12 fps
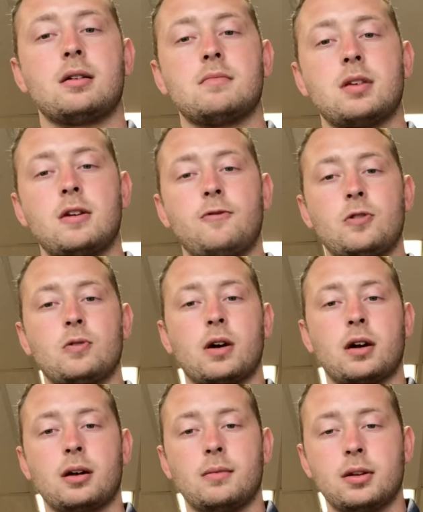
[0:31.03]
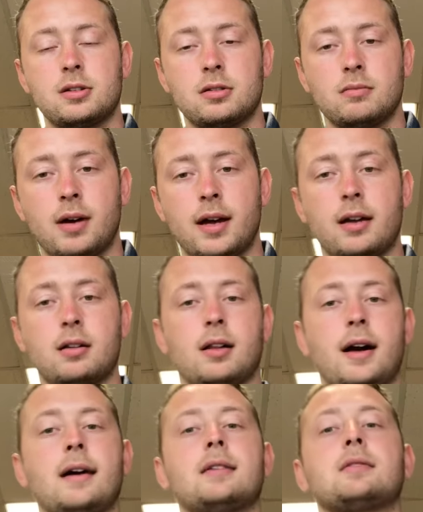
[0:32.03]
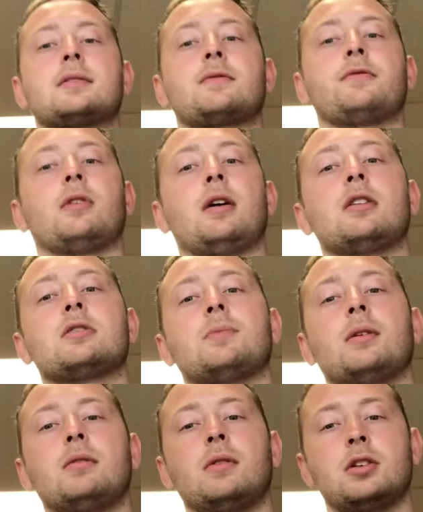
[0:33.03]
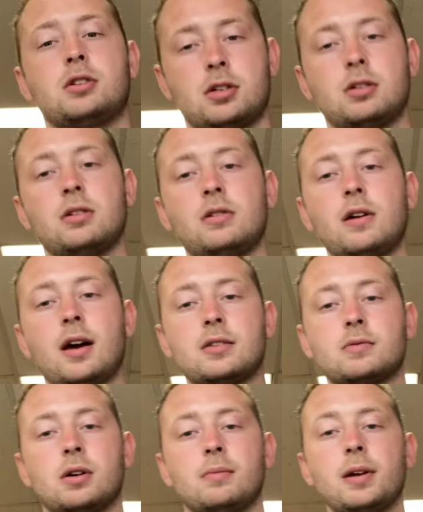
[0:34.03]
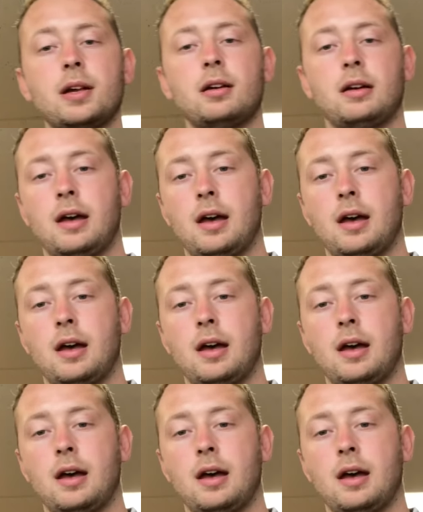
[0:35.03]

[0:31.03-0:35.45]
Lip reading: If you are coming to my class for algebra, which you guys will be,